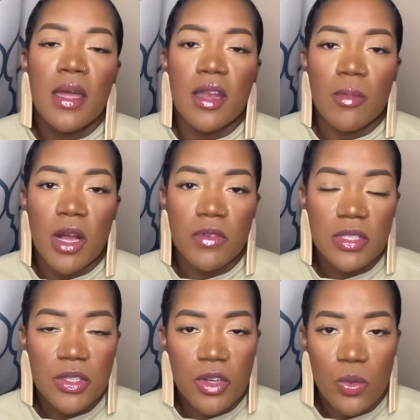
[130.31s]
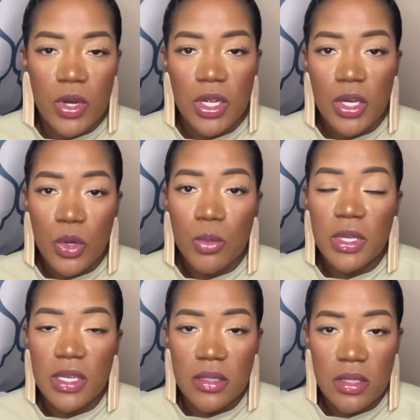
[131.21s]
and I'm obviously going to wear a coat
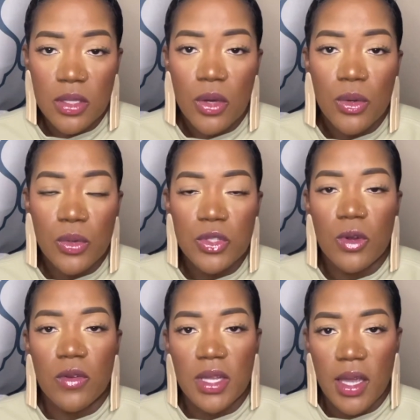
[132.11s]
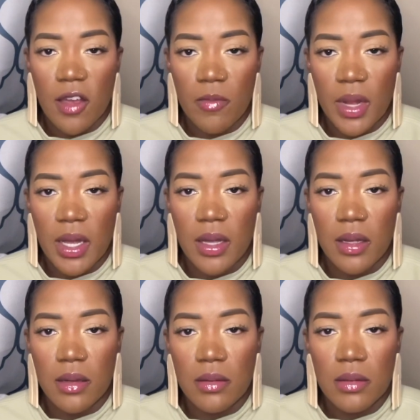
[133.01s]
because it's cold. So I already have my